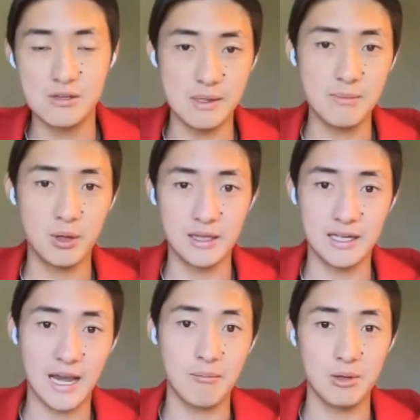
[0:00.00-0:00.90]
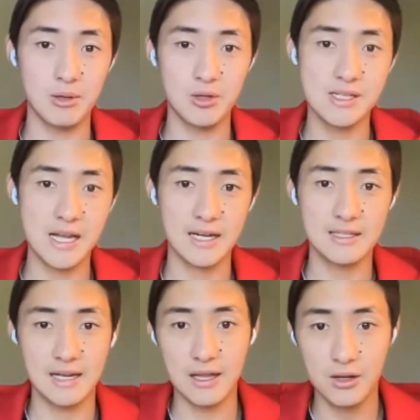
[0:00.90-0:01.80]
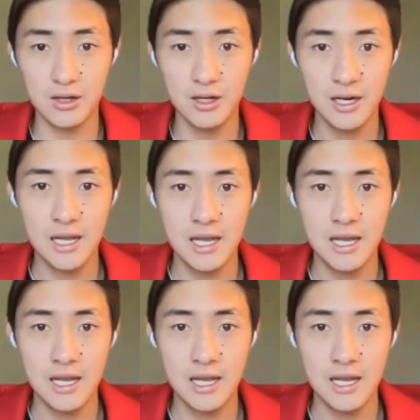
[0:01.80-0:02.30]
me putting the capital stack together.